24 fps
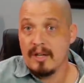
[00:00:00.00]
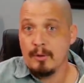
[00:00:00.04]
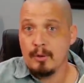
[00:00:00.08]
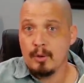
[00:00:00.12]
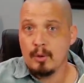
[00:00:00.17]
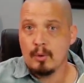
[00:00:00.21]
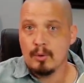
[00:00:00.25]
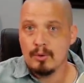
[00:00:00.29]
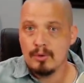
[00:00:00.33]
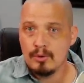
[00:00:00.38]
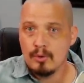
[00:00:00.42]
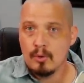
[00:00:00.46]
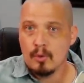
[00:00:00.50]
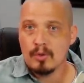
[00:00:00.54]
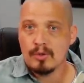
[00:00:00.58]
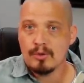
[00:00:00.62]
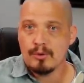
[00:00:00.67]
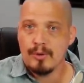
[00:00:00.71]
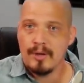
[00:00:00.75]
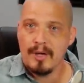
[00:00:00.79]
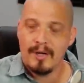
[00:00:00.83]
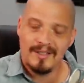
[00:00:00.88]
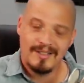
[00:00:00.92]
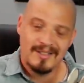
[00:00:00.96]
ethical
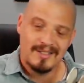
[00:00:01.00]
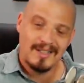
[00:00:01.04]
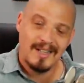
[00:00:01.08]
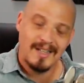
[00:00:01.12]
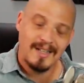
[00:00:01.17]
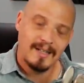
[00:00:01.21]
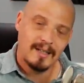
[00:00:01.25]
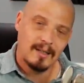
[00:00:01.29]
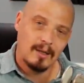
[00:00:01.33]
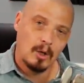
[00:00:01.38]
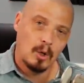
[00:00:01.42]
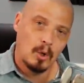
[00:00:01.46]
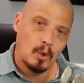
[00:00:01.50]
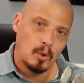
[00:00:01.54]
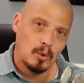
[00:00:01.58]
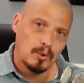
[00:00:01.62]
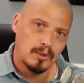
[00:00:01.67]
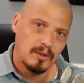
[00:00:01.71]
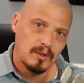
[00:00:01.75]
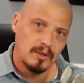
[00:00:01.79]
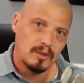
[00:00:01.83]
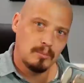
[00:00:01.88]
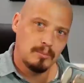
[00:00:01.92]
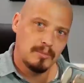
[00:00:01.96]
source crowd has taken a
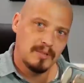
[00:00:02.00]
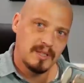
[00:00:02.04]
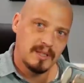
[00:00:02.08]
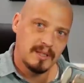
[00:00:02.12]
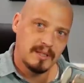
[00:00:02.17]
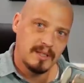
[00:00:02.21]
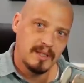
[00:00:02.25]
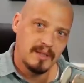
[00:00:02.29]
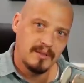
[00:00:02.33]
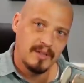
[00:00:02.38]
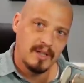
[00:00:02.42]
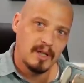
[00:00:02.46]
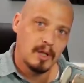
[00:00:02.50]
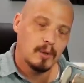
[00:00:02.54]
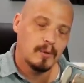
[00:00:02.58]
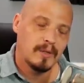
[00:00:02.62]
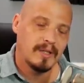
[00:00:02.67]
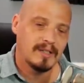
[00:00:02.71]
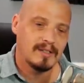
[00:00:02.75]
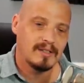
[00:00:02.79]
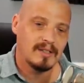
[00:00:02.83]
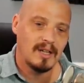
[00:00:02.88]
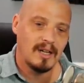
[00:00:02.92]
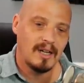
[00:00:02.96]
hold a little bit in the
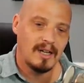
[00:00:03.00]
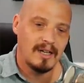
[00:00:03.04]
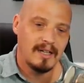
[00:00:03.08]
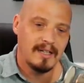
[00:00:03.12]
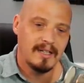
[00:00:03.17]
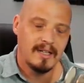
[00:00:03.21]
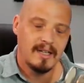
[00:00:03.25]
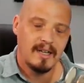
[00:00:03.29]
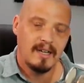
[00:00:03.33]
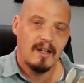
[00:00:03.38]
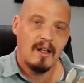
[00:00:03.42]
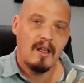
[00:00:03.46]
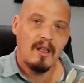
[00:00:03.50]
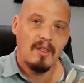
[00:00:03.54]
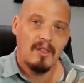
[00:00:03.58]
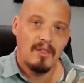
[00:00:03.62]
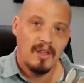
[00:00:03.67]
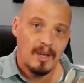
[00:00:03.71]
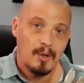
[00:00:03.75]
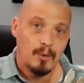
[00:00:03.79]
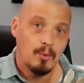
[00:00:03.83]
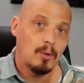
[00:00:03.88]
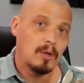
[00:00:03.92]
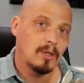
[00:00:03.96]
OSI,
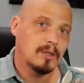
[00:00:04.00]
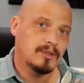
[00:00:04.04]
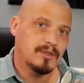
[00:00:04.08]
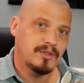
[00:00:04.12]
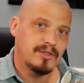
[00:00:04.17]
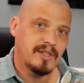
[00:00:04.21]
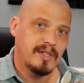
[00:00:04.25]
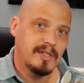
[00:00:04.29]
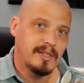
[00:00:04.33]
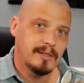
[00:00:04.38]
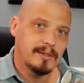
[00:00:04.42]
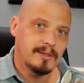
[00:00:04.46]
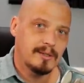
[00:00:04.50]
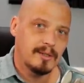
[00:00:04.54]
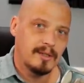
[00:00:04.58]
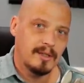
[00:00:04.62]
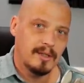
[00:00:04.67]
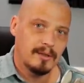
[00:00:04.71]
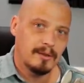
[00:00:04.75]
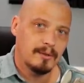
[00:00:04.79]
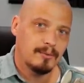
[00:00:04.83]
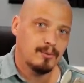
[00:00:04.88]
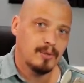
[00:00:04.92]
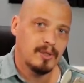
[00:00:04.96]
they want seats
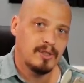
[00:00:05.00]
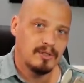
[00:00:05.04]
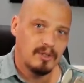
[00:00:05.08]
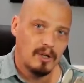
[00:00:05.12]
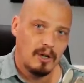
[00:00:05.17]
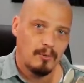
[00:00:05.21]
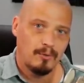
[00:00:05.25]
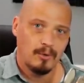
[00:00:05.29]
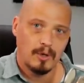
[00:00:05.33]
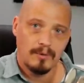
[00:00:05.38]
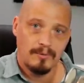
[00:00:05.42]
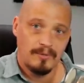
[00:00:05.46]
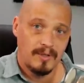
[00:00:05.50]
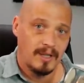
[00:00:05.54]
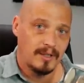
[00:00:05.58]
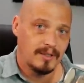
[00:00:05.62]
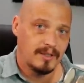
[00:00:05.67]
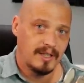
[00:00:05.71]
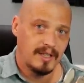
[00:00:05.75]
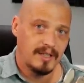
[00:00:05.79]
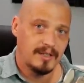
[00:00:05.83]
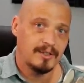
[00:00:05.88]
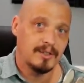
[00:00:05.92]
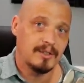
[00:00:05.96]
in the Free Software
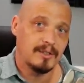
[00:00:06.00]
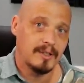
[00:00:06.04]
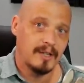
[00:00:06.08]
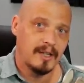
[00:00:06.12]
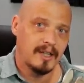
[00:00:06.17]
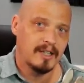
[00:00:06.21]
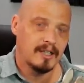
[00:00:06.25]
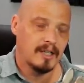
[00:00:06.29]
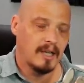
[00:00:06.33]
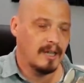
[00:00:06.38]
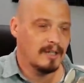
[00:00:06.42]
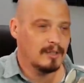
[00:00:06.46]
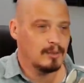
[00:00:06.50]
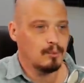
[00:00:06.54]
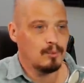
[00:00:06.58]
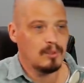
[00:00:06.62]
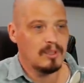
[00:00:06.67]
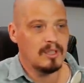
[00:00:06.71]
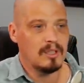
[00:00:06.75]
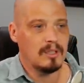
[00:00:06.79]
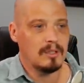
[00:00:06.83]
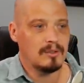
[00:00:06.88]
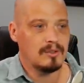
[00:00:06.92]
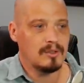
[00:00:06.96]
Foundation as
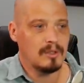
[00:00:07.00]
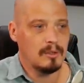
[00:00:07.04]
well.